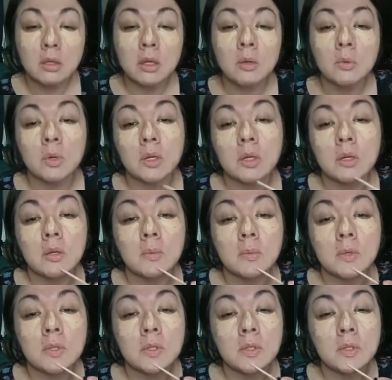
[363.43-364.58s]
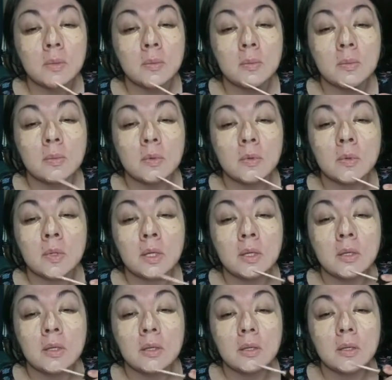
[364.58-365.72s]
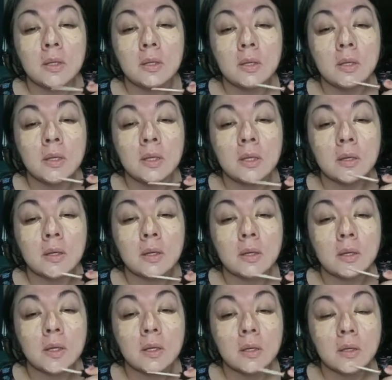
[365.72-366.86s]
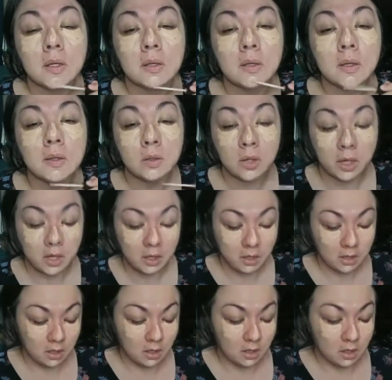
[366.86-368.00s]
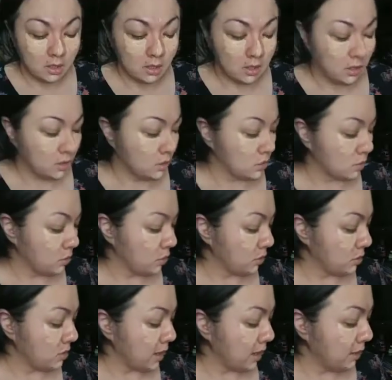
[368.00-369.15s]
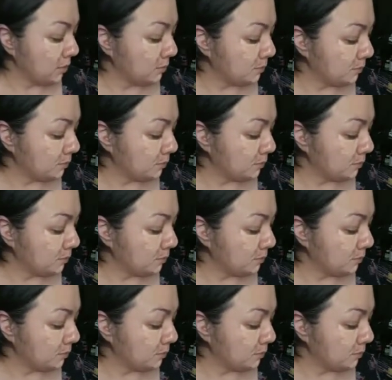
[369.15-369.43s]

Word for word: and we're gonna put some right here. Okay, so there's that.